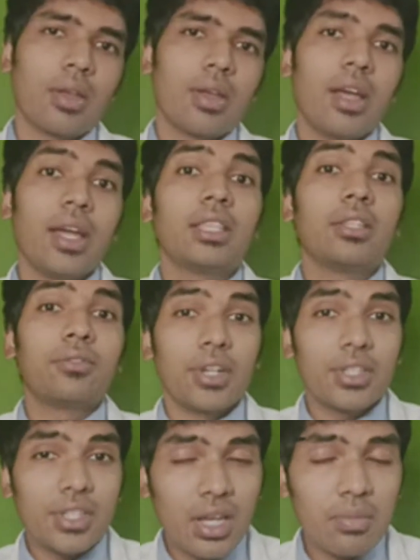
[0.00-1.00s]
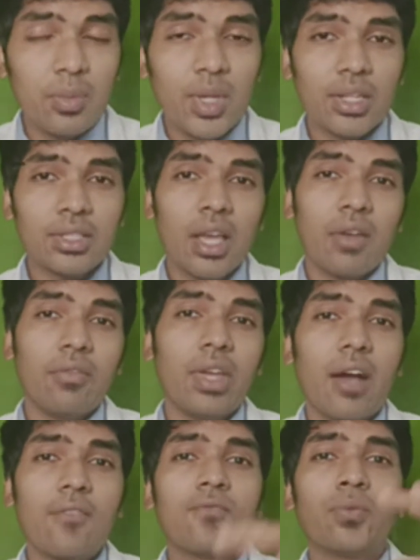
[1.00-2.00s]
In the first year MBBS, we
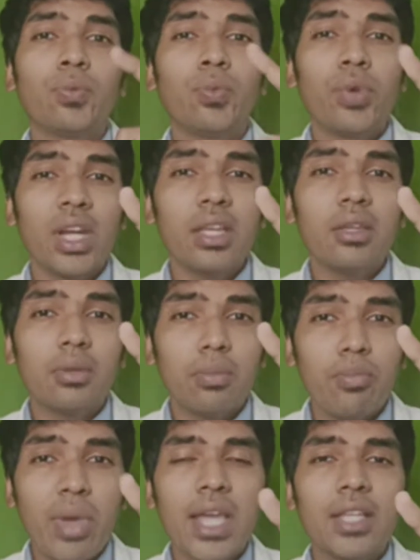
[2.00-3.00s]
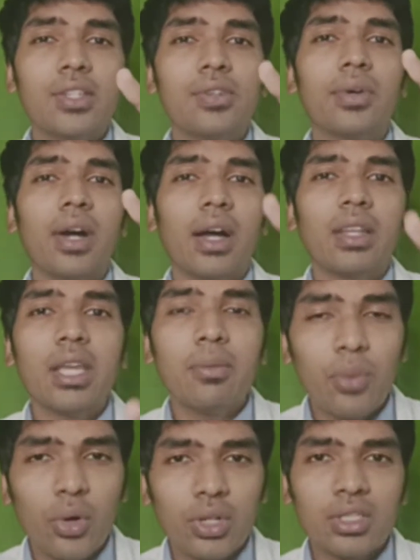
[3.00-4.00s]
have three major and
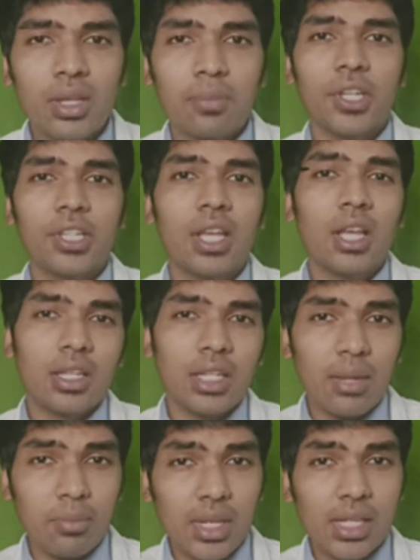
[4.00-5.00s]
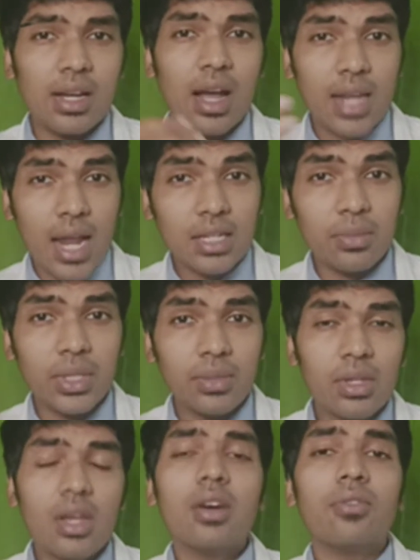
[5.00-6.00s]
important subjects, namely anatomy,
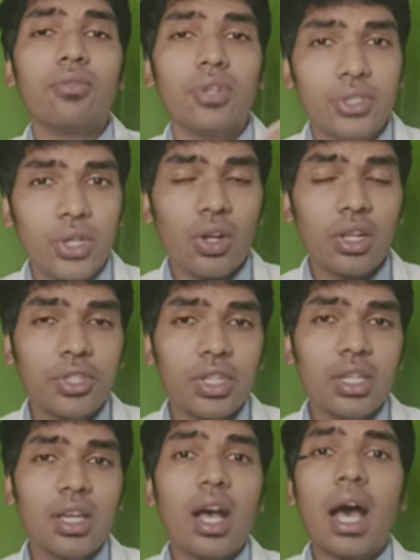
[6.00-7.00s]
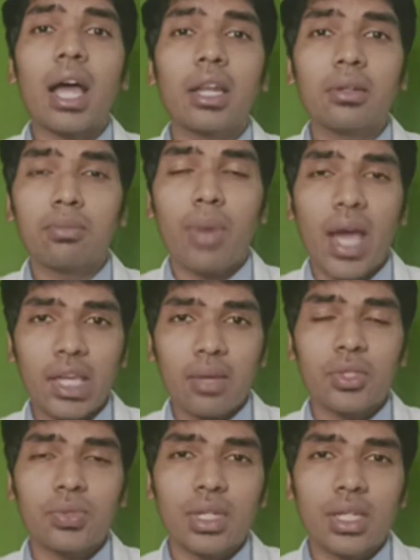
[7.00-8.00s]
physiology, and
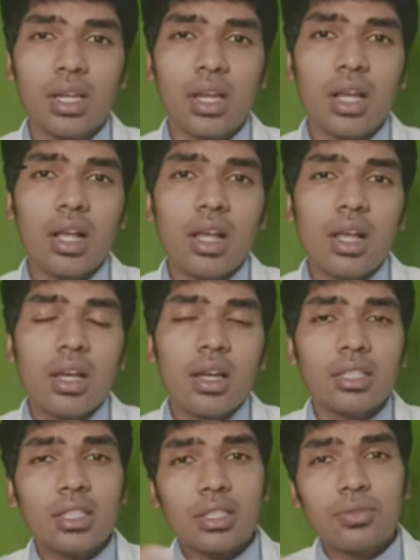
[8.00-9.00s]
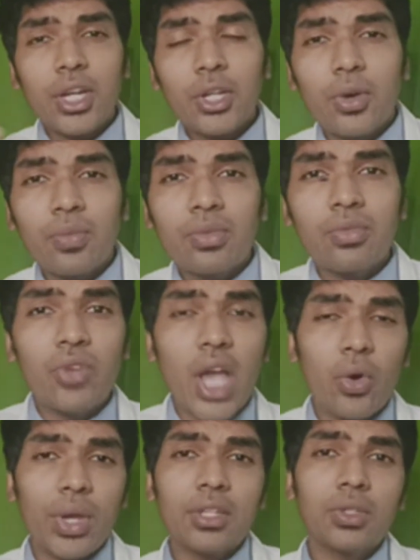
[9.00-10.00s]
biochemistry. In this video, we are
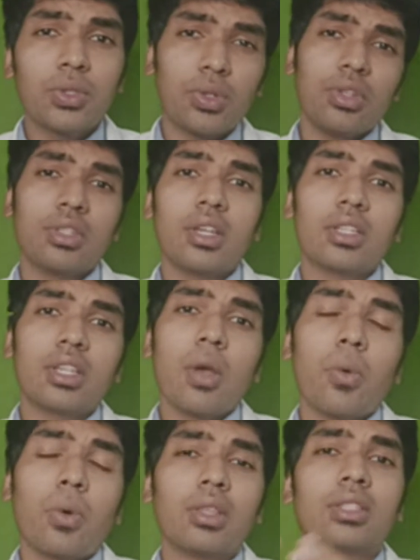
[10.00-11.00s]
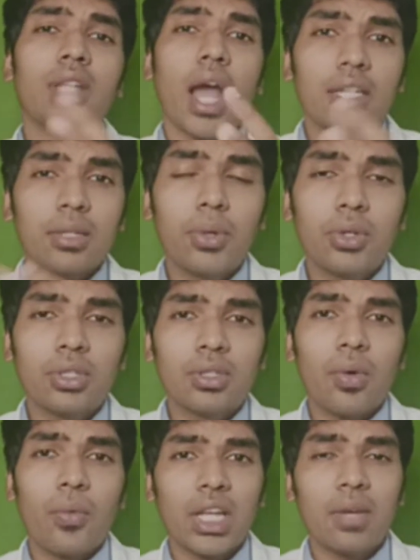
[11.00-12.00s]
going to discuss what are the standard books
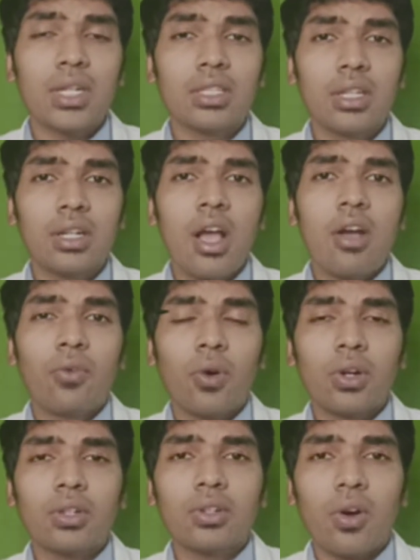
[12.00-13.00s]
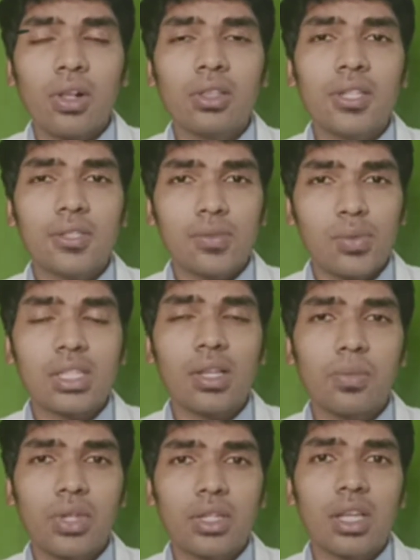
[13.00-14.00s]
recommended for all these three
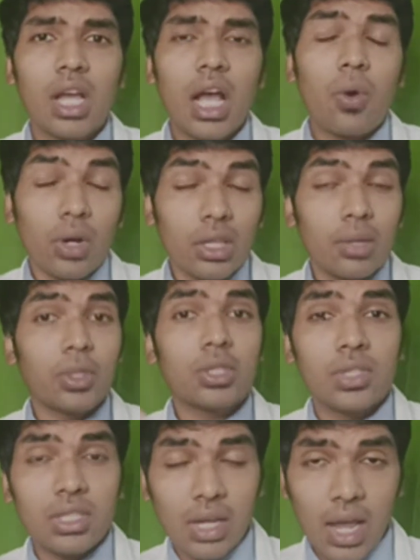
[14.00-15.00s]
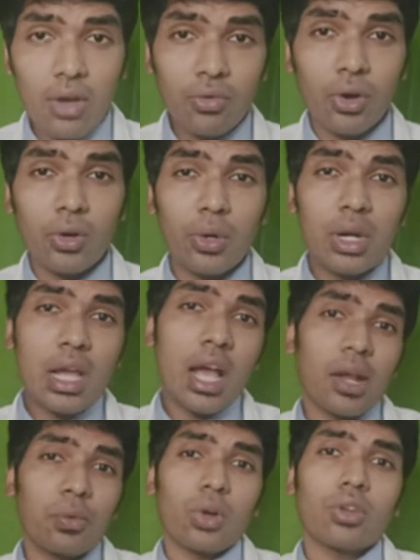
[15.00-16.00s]
subjects, what are the books which I have followed,
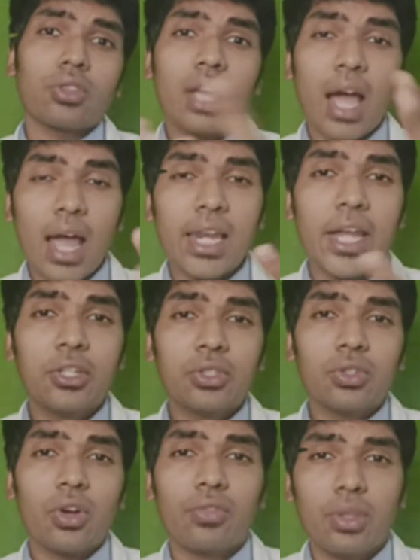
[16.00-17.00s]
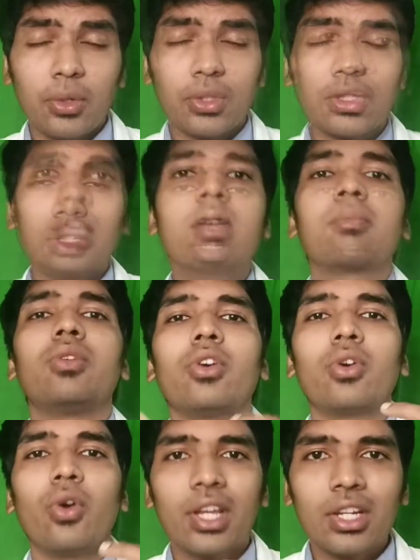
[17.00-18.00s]
and what are the highlights of the books.
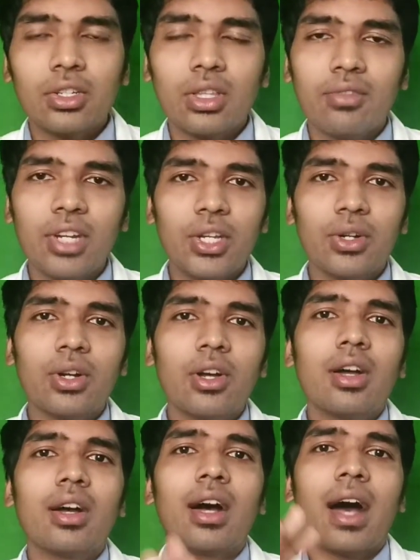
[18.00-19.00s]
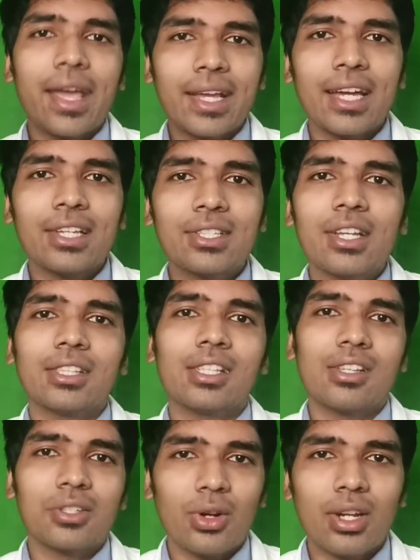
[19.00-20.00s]
Before going into the video, hi guys, this
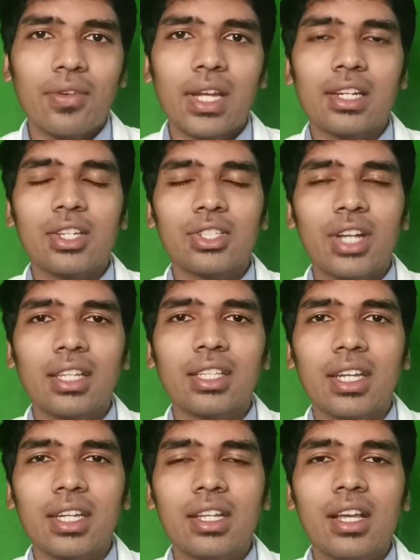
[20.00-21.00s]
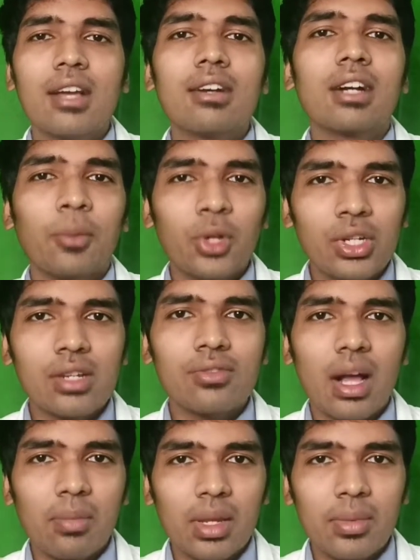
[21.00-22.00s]
is Dr Venkatesh Karthikeyan, Community and
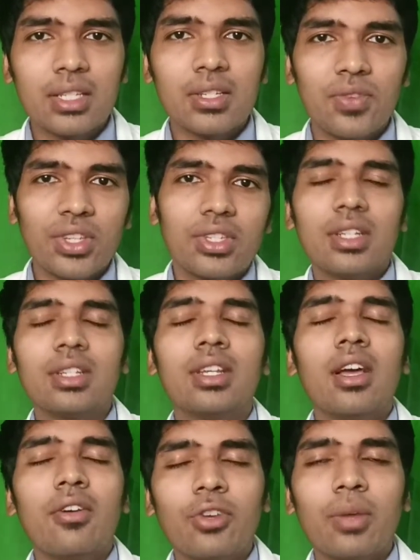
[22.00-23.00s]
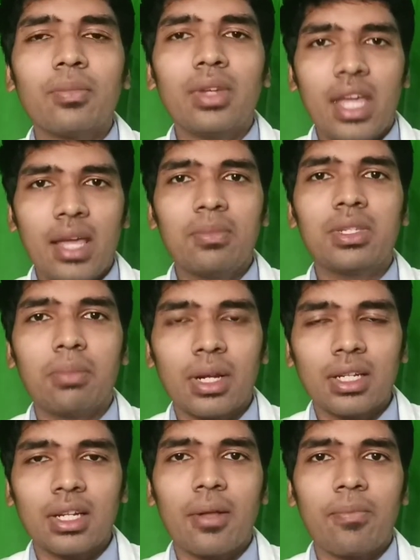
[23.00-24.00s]
Family Medicine Resident from AIIMS
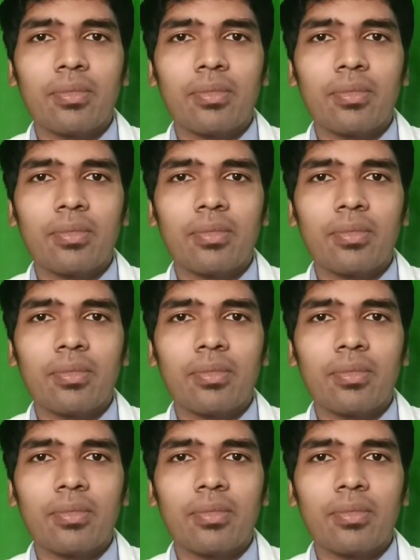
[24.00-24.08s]
Patna.